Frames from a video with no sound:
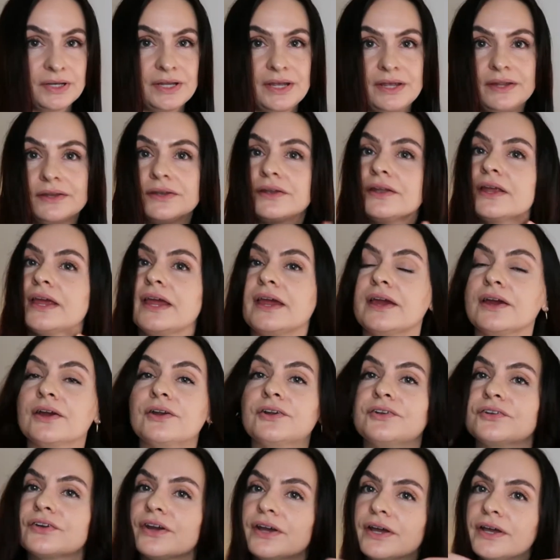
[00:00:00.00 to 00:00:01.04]
to hair
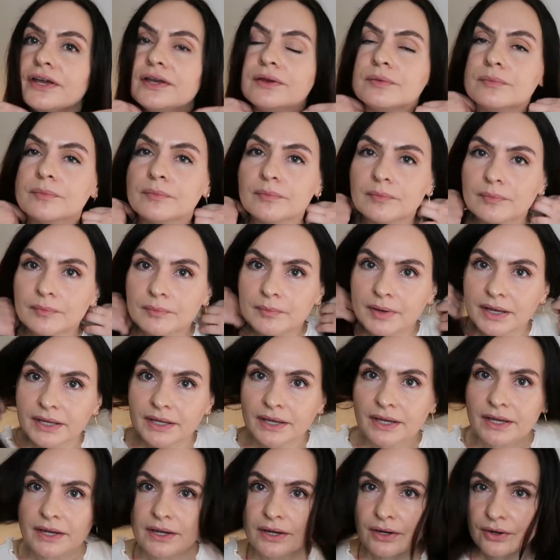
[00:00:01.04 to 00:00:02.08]
dry my
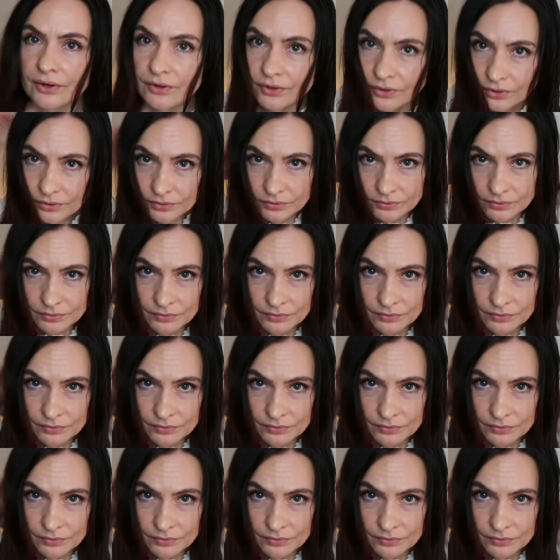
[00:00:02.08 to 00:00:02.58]
hair